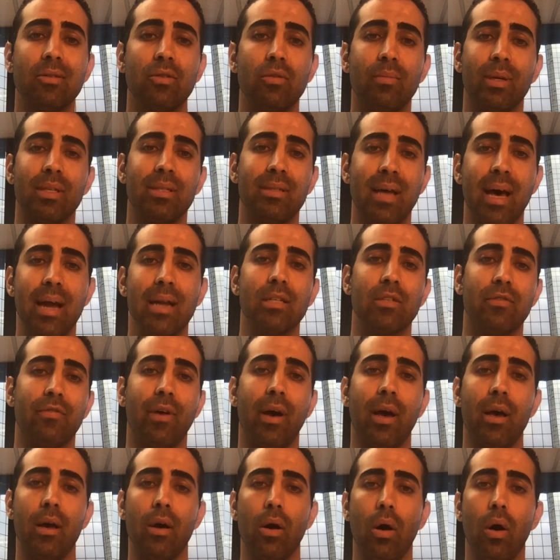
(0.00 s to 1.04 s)
you must
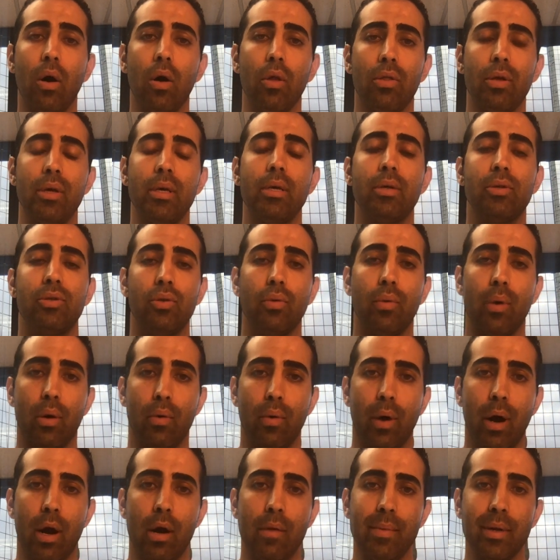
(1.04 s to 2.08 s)
satisfy all the E2
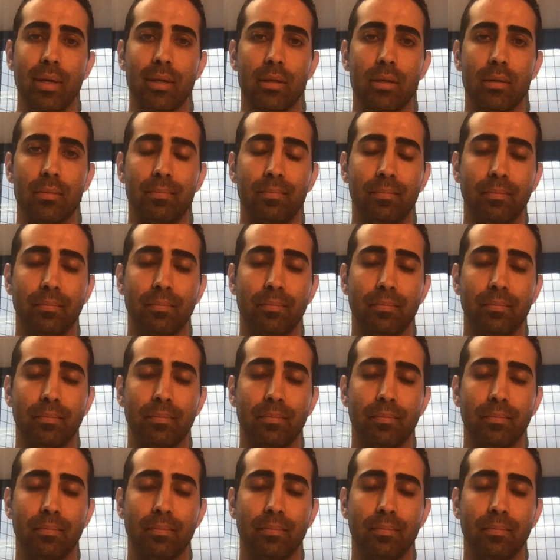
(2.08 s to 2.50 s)
requirements.